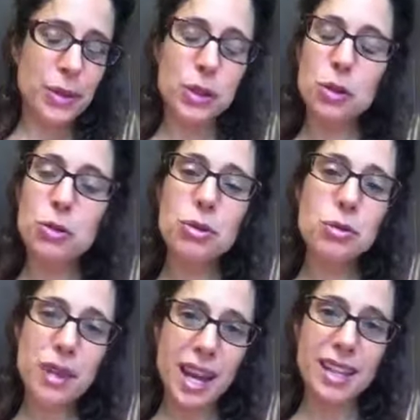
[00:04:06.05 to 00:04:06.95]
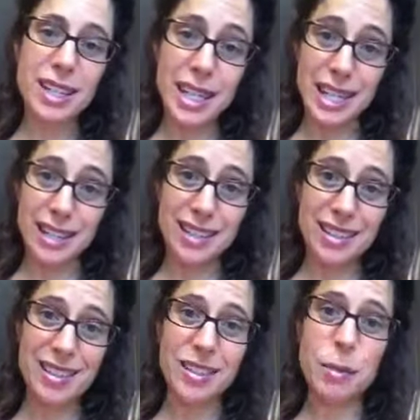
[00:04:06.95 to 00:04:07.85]
you do not need
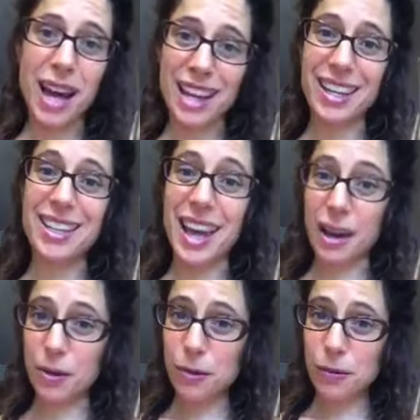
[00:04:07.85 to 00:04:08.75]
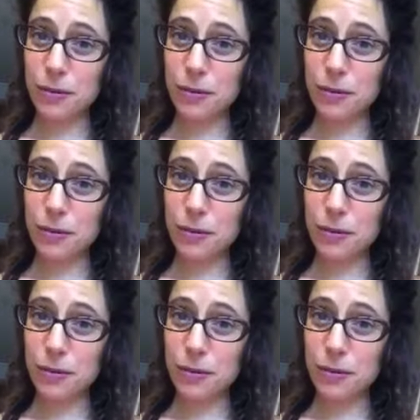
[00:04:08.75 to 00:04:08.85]
to buy it now.